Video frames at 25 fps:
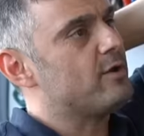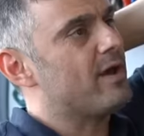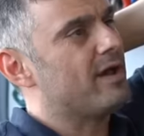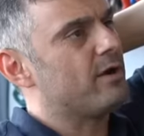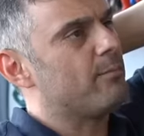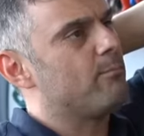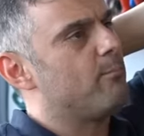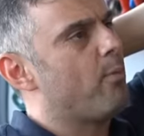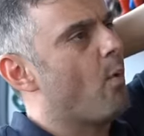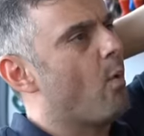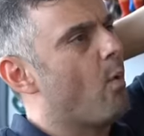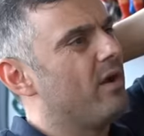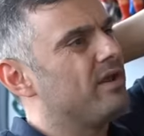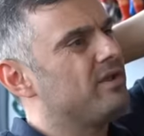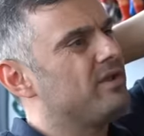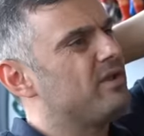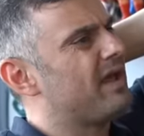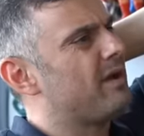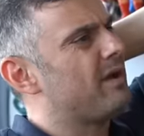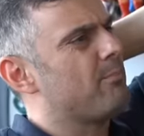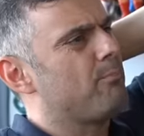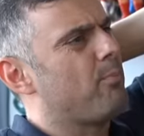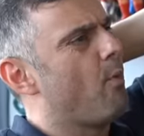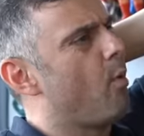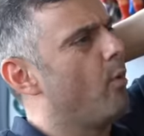a you I had
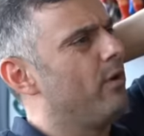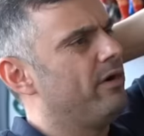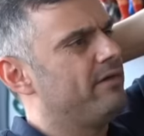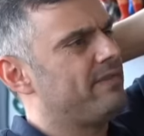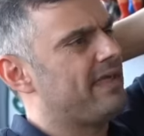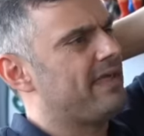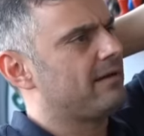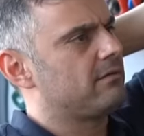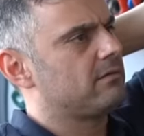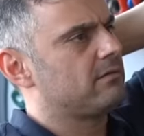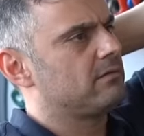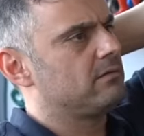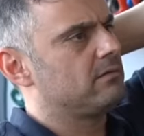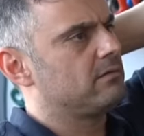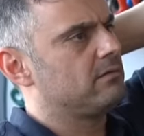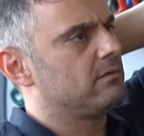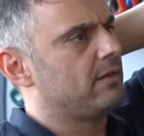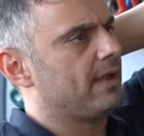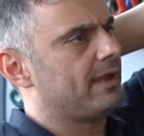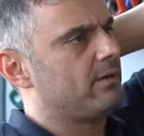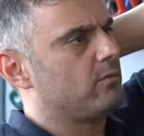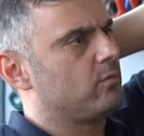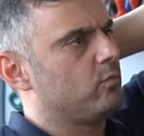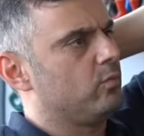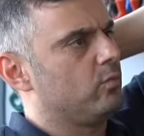a board that
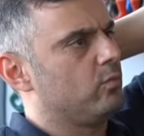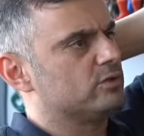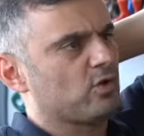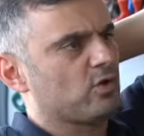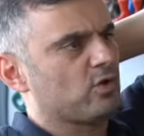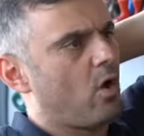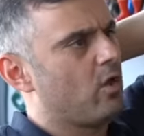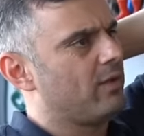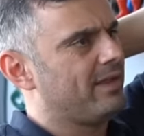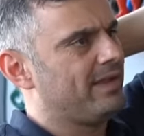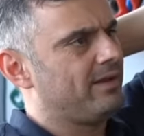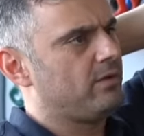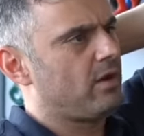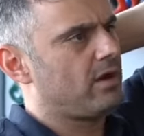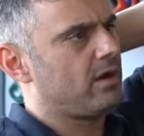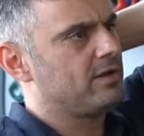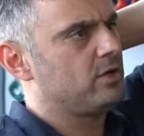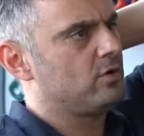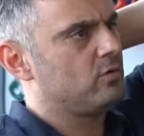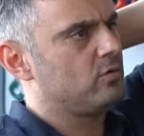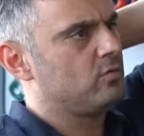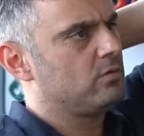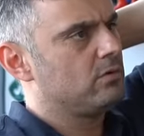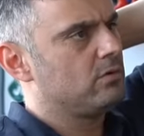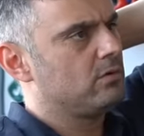like was all in on
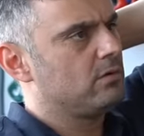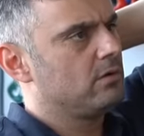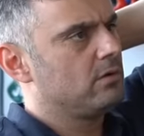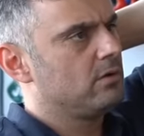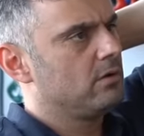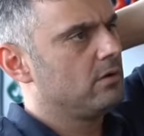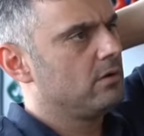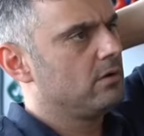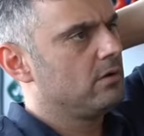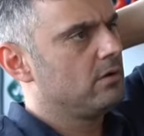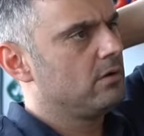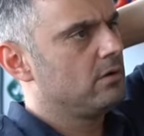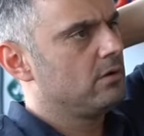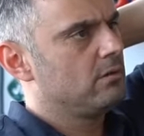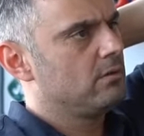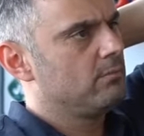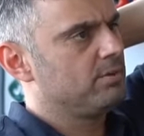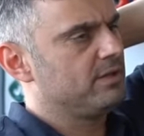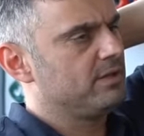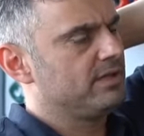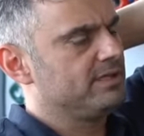you? Let me let me. Please.